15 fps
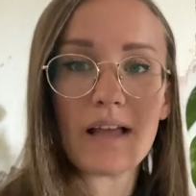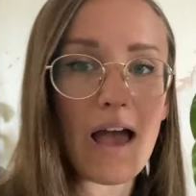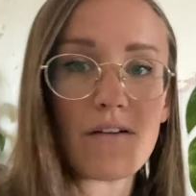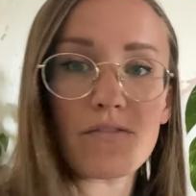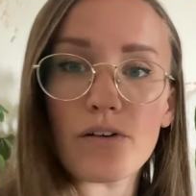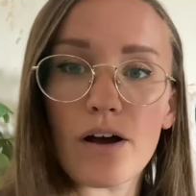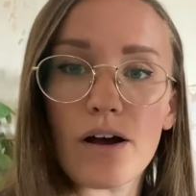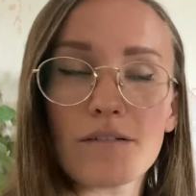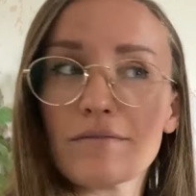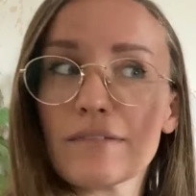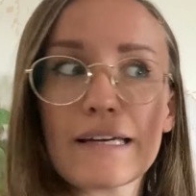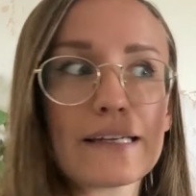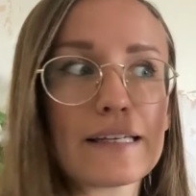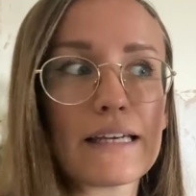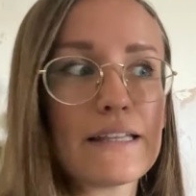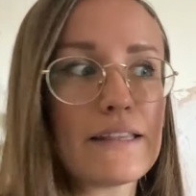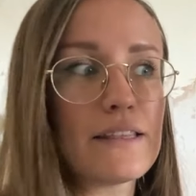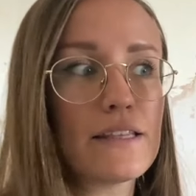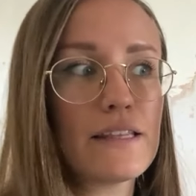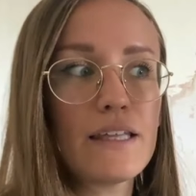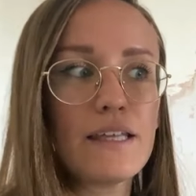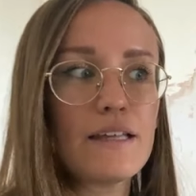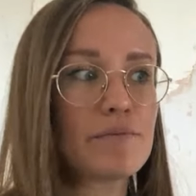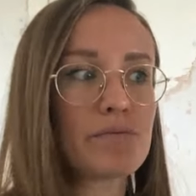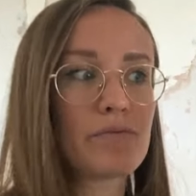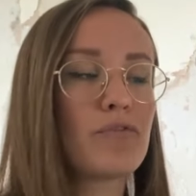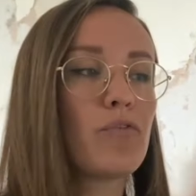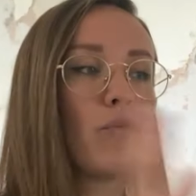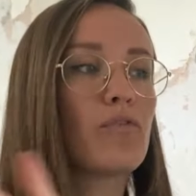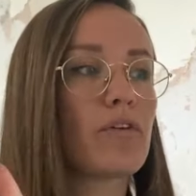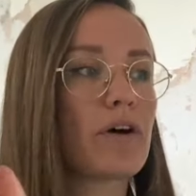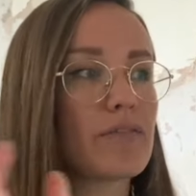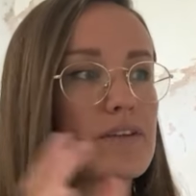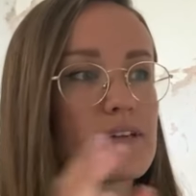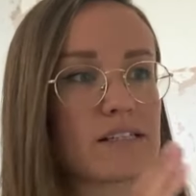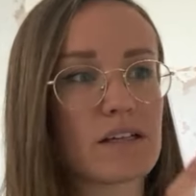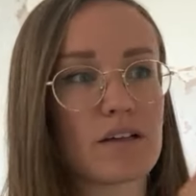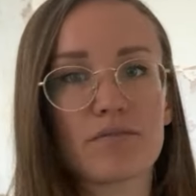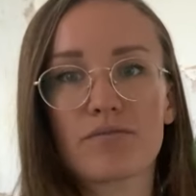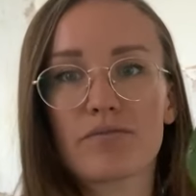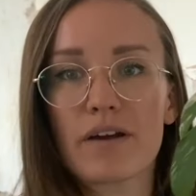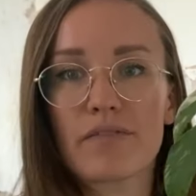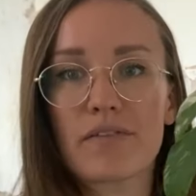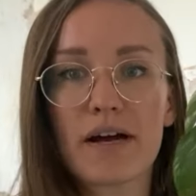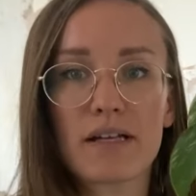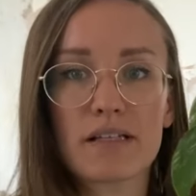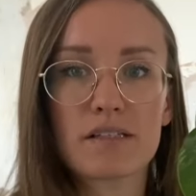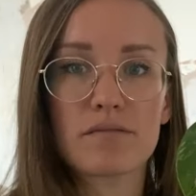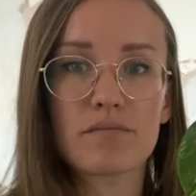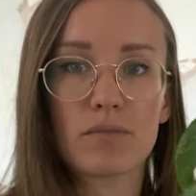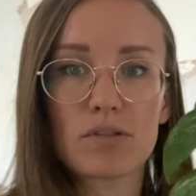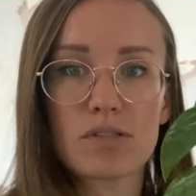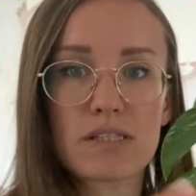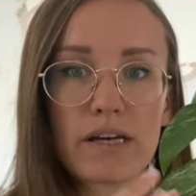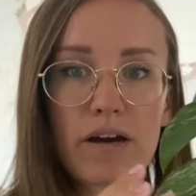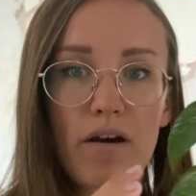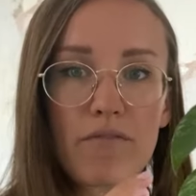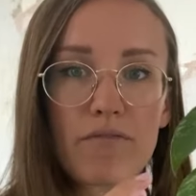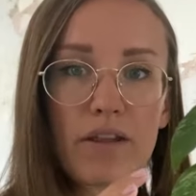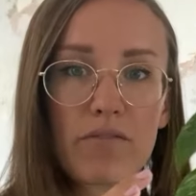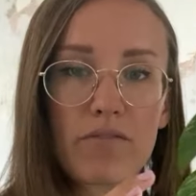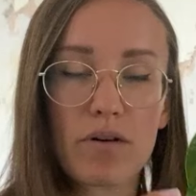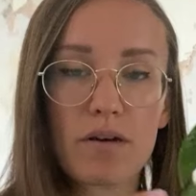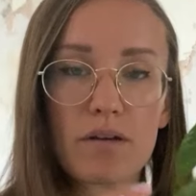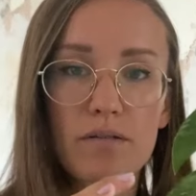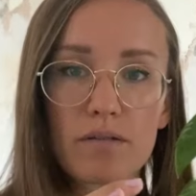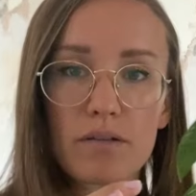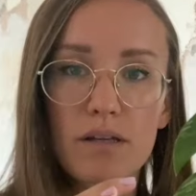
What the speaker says: Ever. Like in the 4 or 5 years I've ever had Monstera, I've never